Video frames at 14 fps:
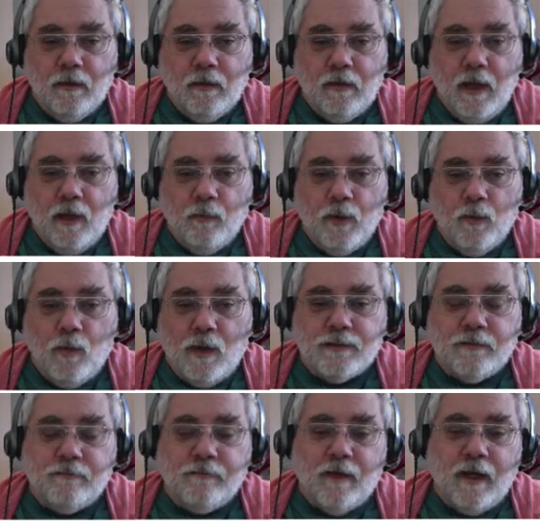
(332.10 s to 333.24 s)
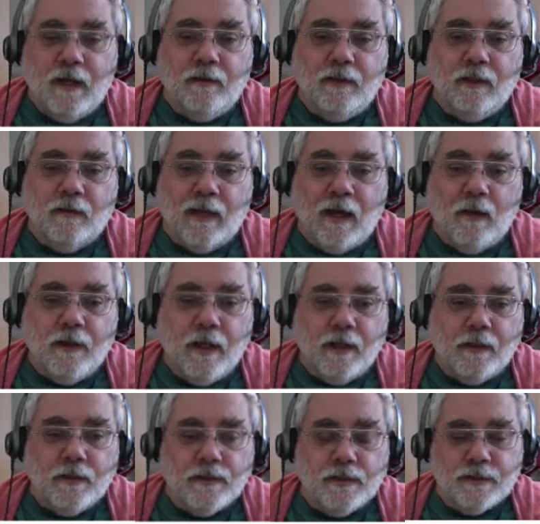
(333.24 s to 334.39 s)
and we want to find the allowed
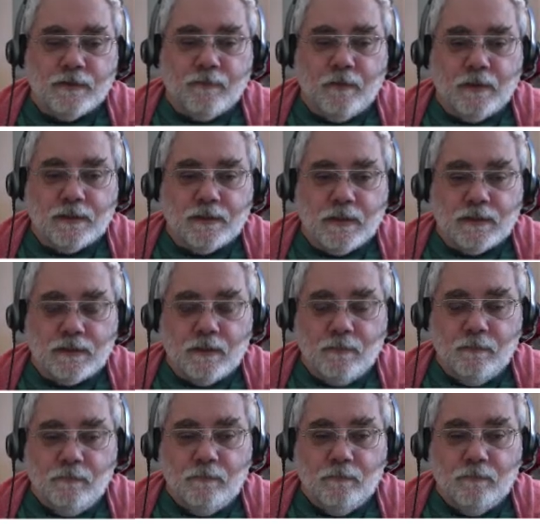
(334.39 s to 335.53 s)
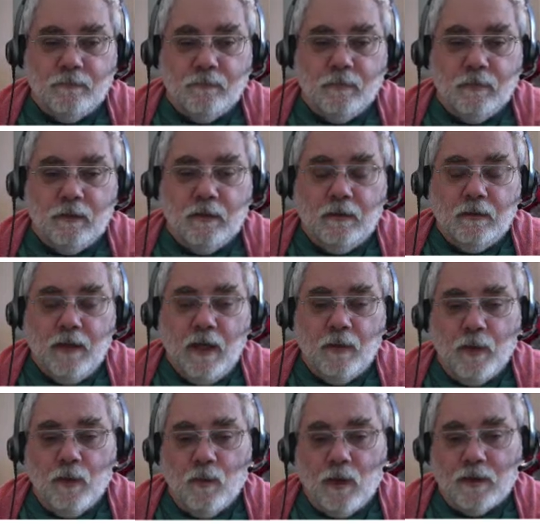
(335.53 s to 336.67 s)
energies for the system, and
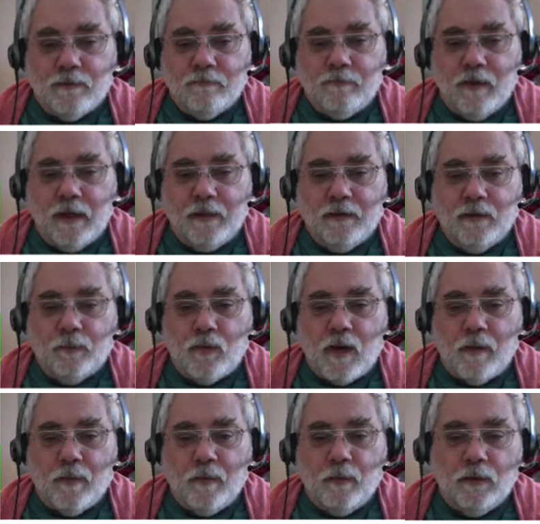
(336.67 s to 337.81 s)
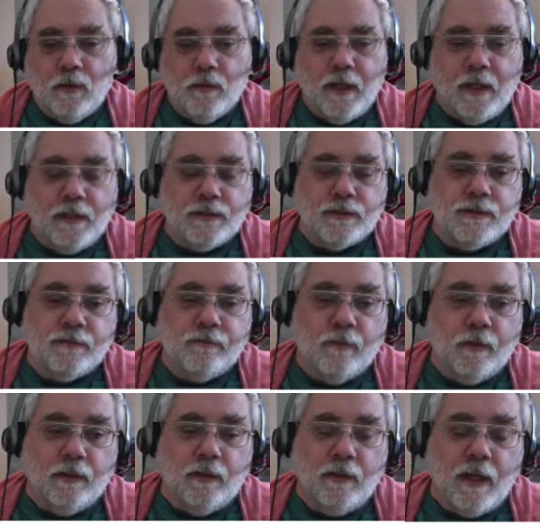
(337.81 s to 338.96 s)
we want to find the probable locations for
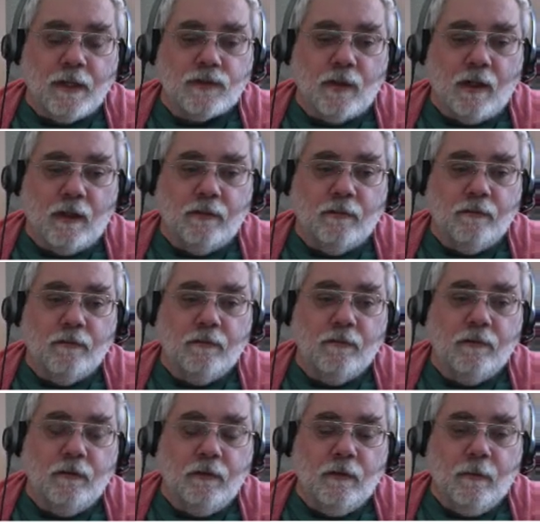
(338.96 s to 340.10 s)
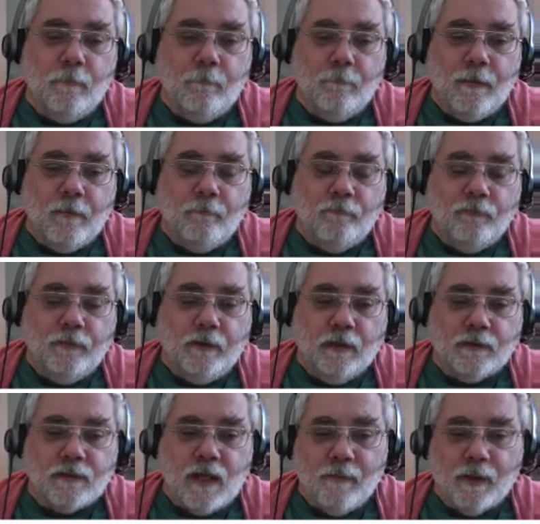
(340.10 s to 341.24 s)
the electron, the
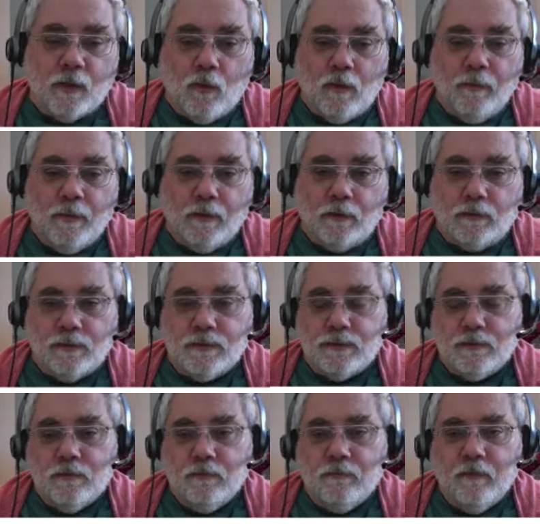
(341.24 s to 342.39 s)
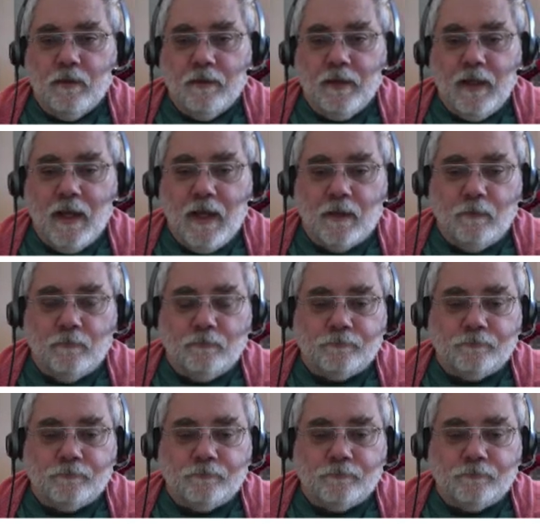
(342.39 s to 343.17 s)
atomic orbitals for the atom.